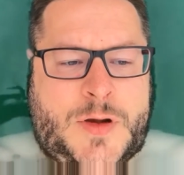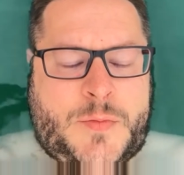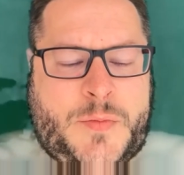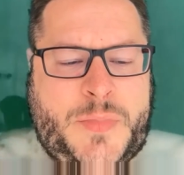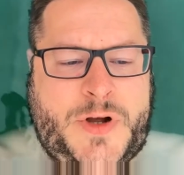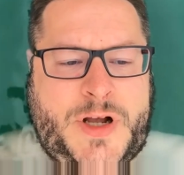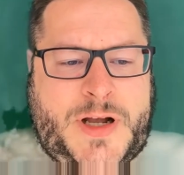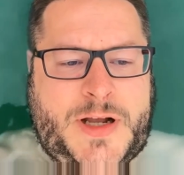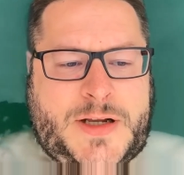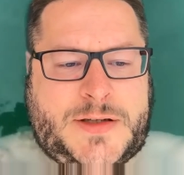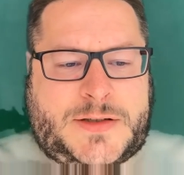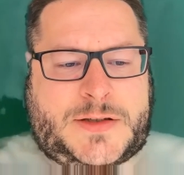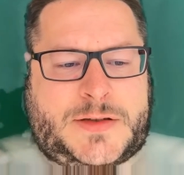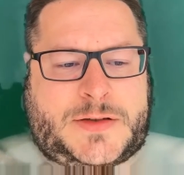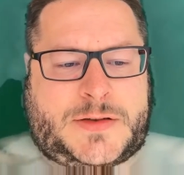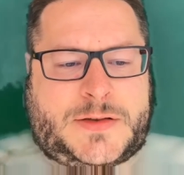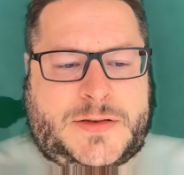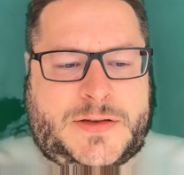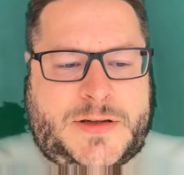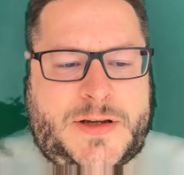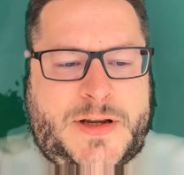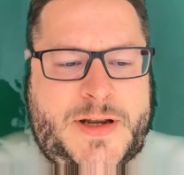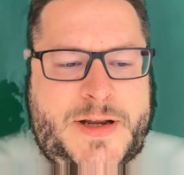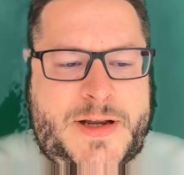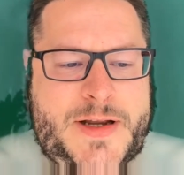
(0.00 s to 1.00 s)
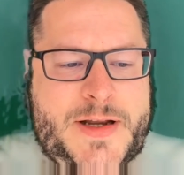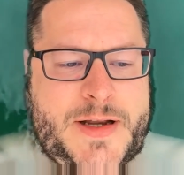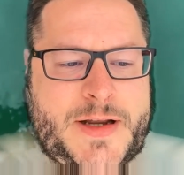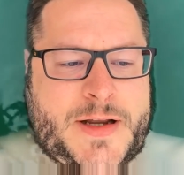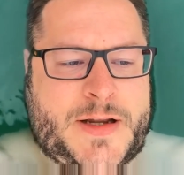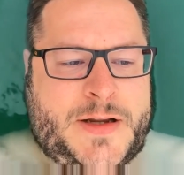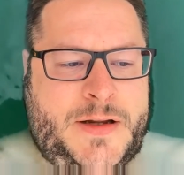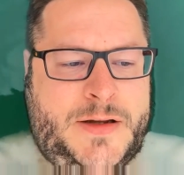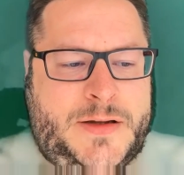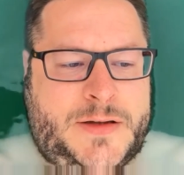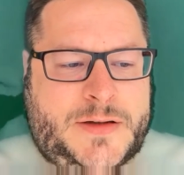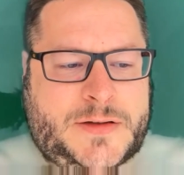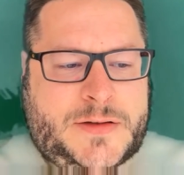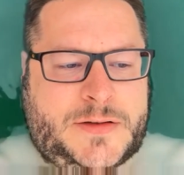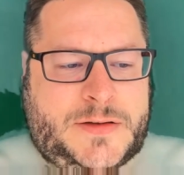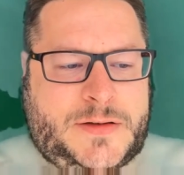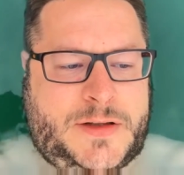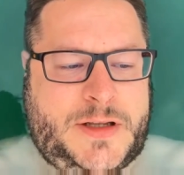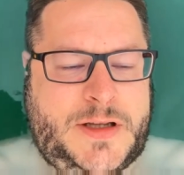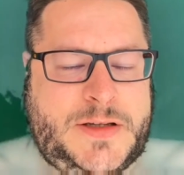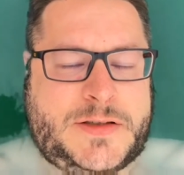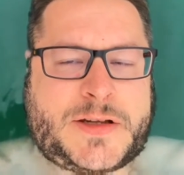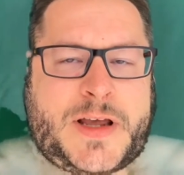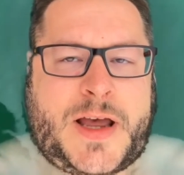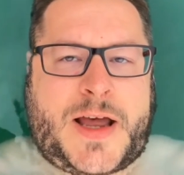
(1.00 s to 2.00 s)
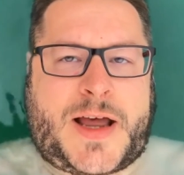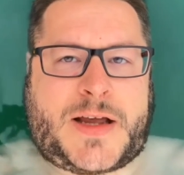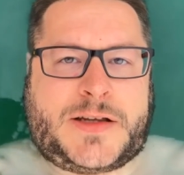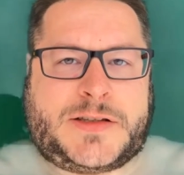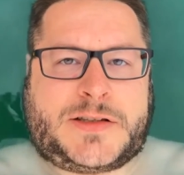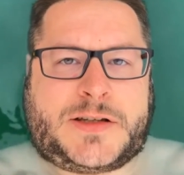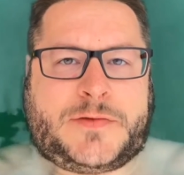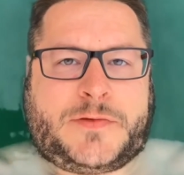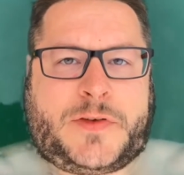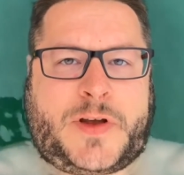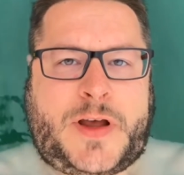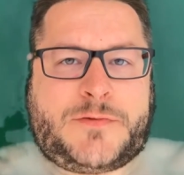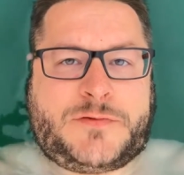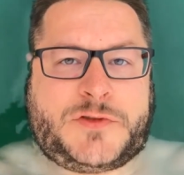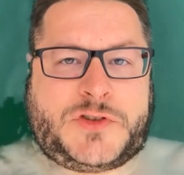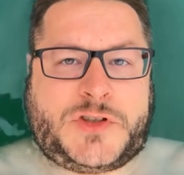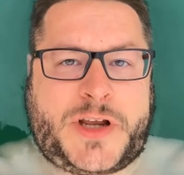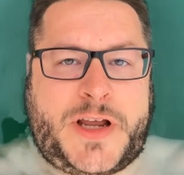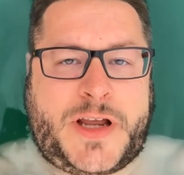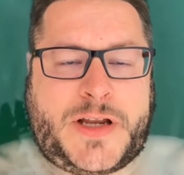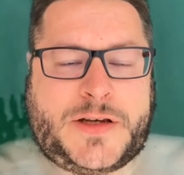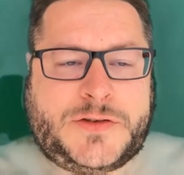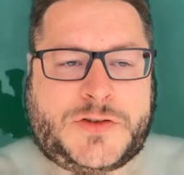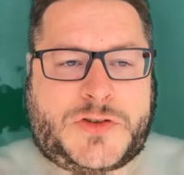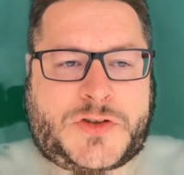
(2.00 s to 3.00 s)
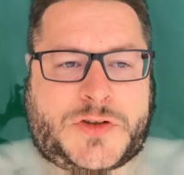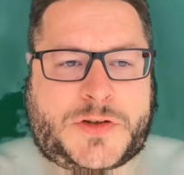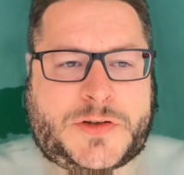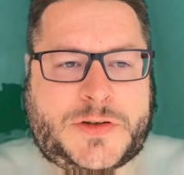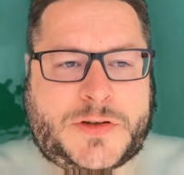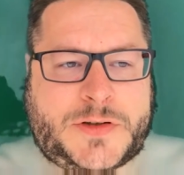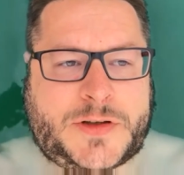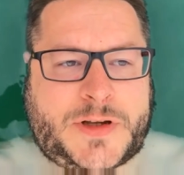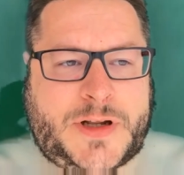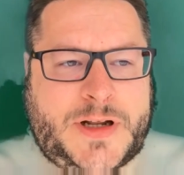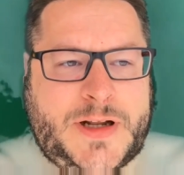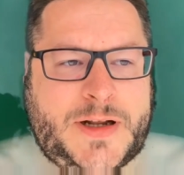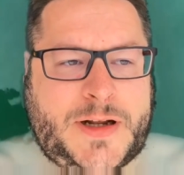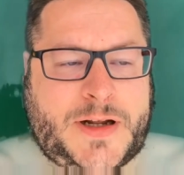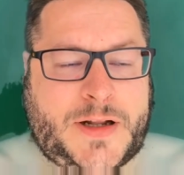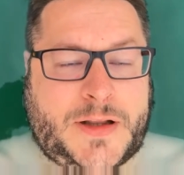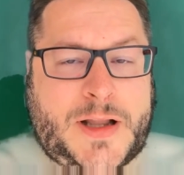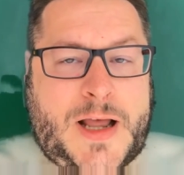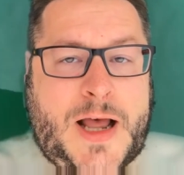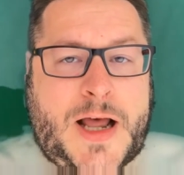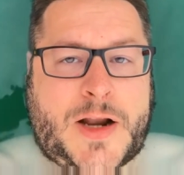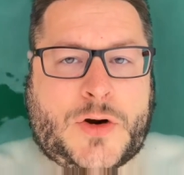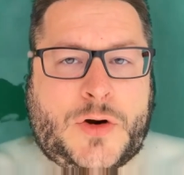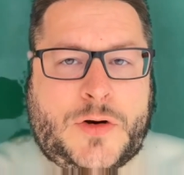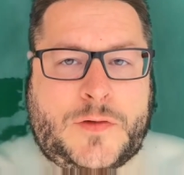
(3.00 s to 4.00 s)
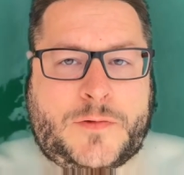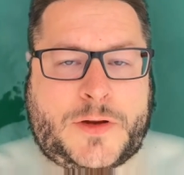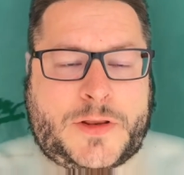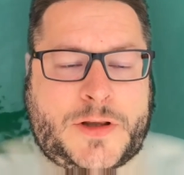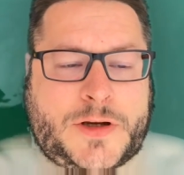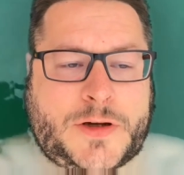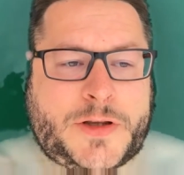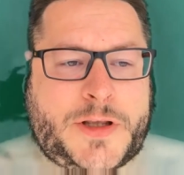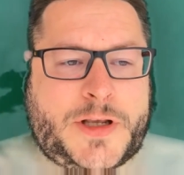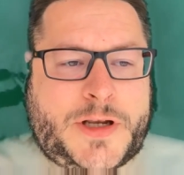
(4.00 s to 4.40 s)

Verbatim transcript: But uh, these guys have, have changed uh, a lot over their